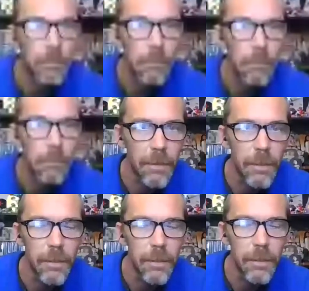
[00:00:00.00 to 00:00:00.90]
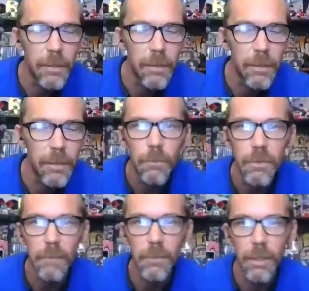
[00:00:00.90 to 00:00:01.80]
method,
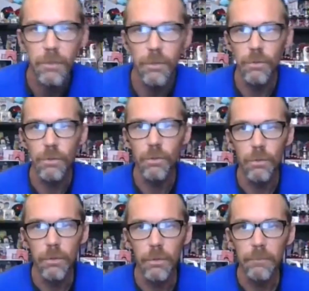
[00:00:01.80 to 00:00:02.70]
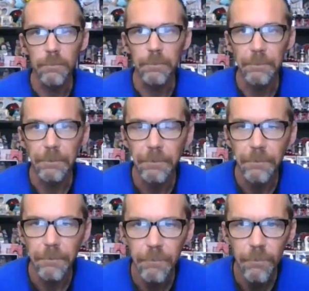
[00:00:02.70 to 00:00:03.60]
which I'm not too sure
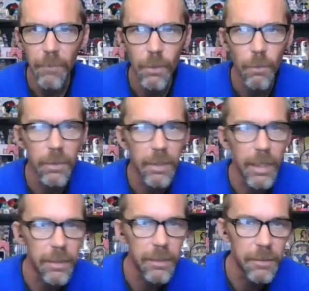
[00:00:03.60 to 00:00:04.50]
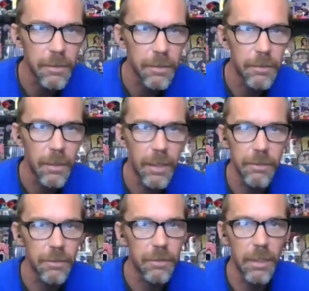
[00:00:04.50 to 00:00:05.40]
what that is. I just
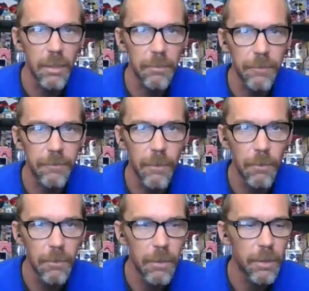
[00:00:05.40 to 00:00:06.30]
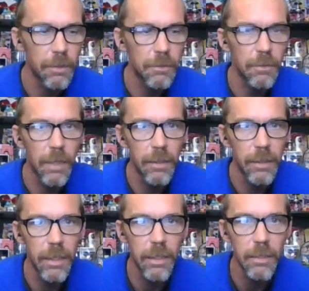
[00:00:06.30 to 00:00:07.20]
set up the phone thing. So now that
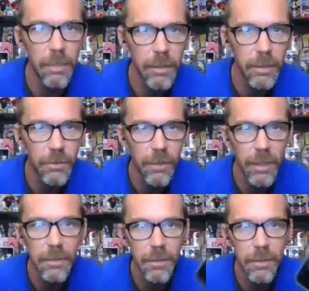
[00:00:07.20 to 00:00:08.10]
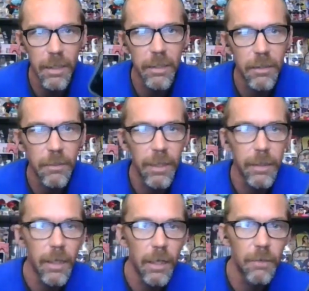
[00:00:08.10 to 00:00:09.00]
anybody tries to sign into my
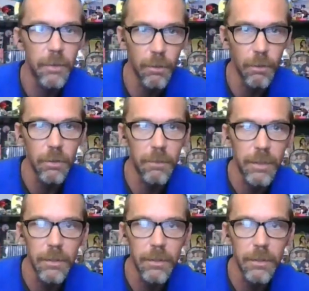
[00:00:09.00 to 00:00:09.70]
account, including myself,